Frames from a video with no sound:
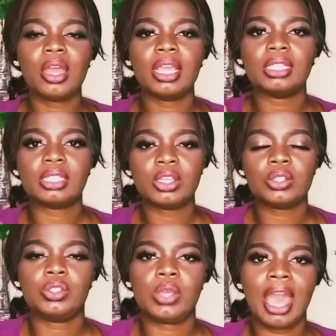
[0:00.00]
it's good
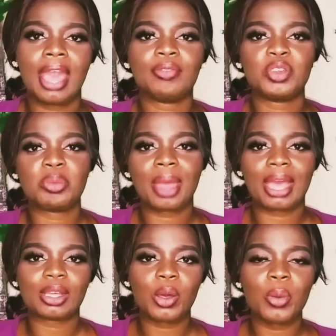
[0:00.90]
to have you
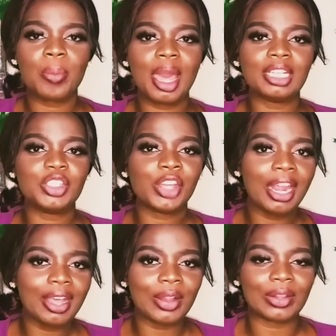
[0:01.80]
back on my
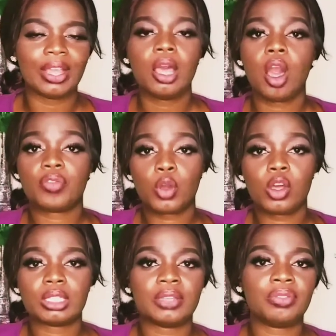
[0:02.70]
channel. Of
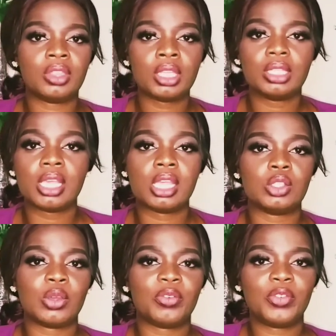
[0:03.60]
course, if this is
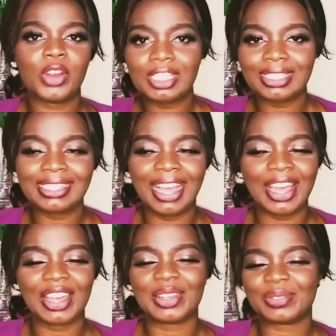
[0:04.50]
your first
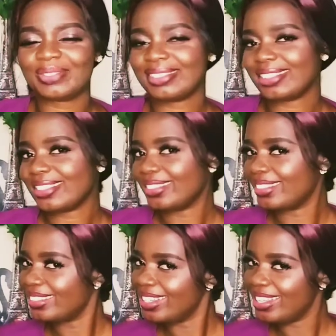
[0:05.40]
time,
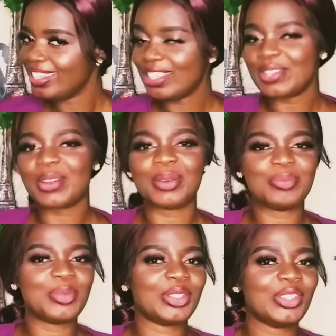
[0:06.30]
you are
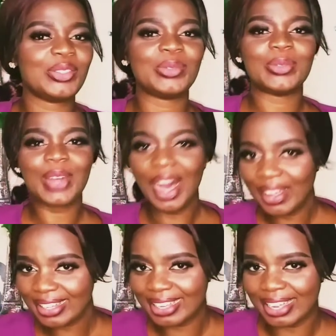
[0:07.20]
most
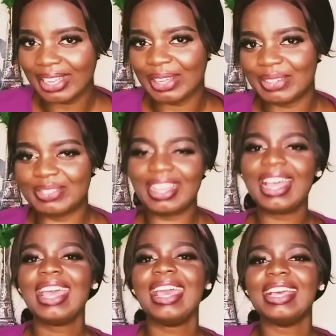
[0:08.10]
welcome.
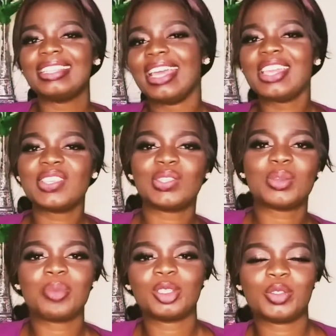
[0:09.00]
Thank you so
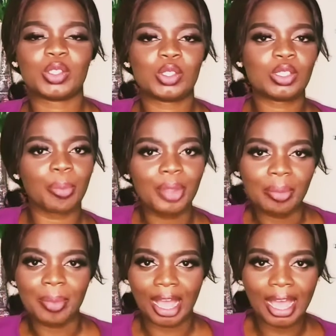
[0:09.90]
much for stopping
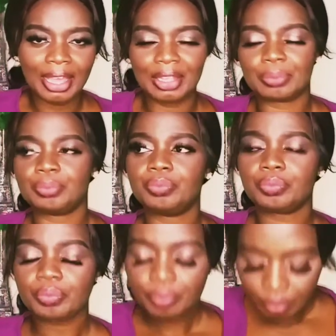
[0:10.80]
by.
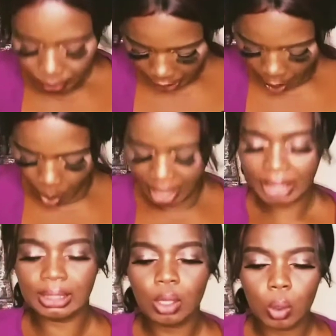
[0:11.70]
Okay,
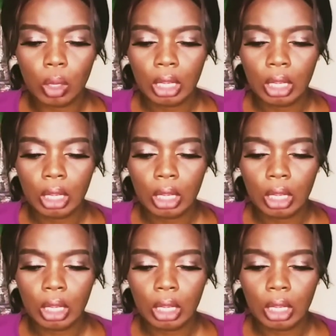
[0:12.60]
so